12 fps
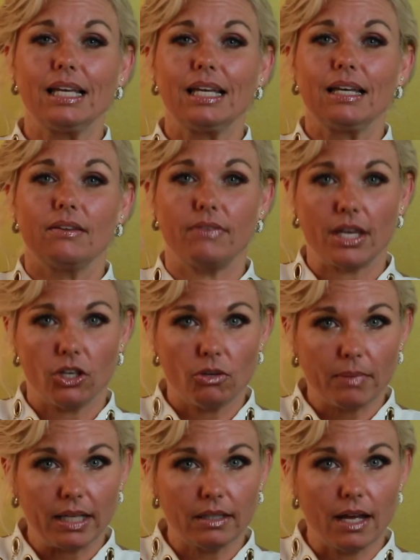Thank you,
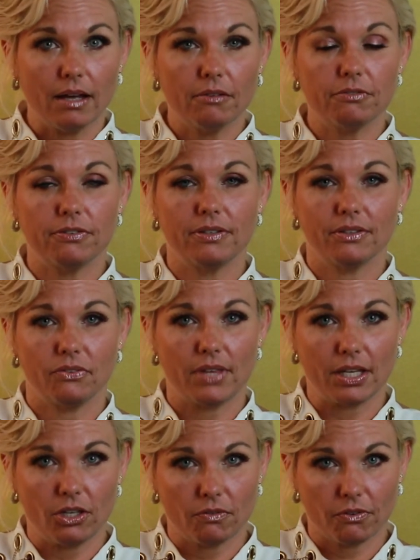my love.
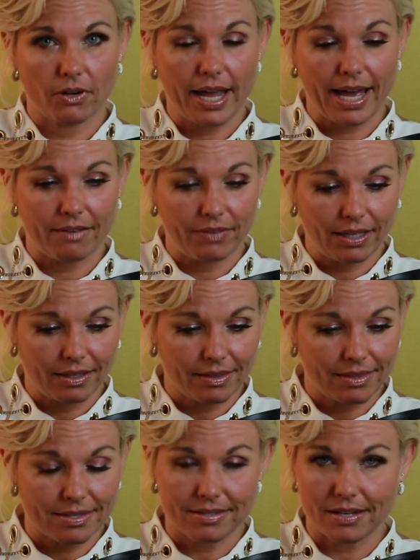Thank you for having
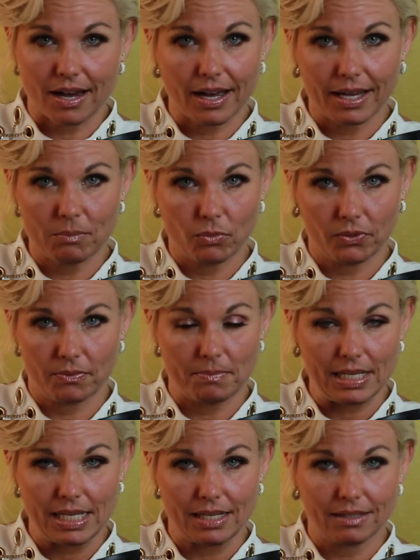this time with
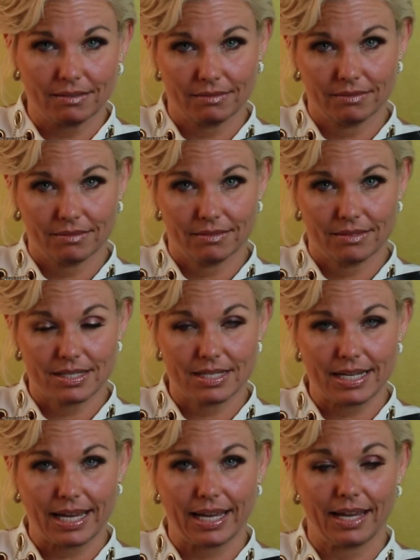me
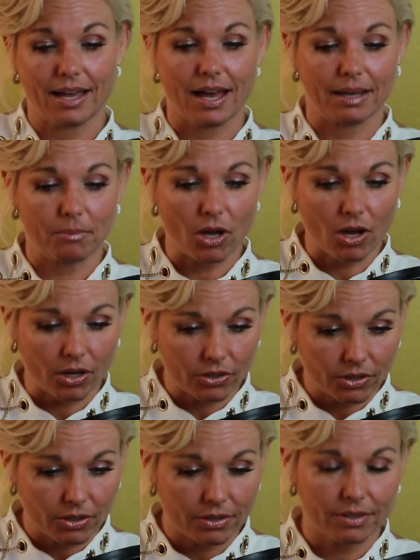today. I'm
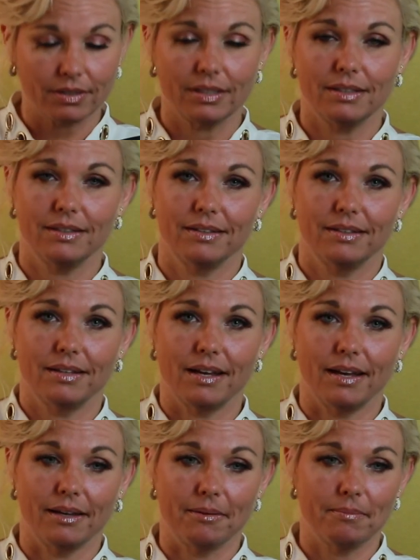honored.
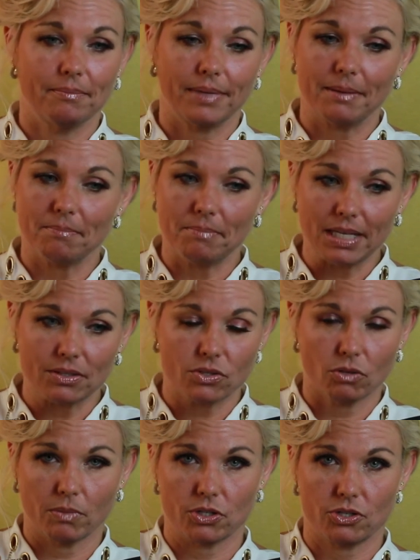Um, it means so
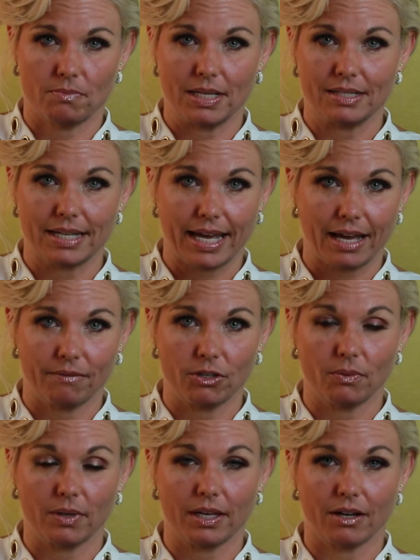much to me to have you
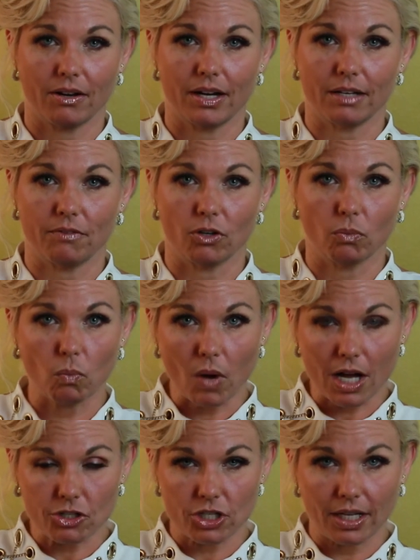here. And if you're
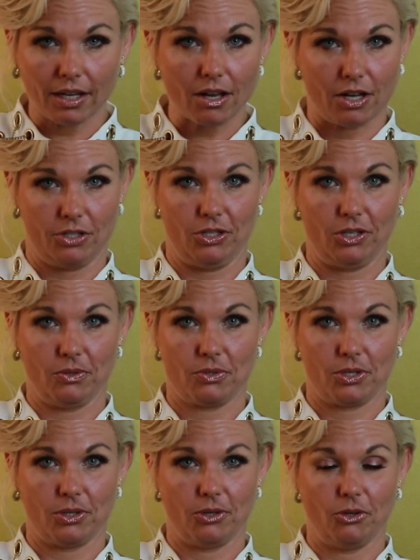watching on
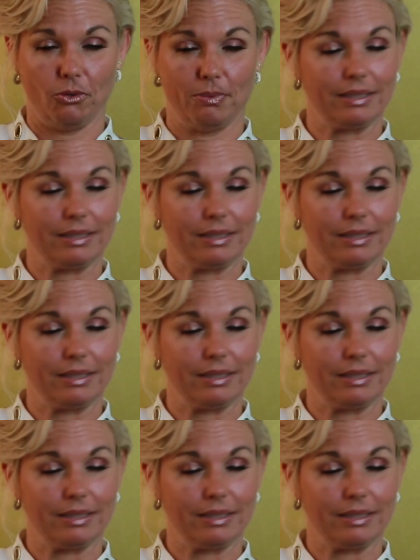YouTube,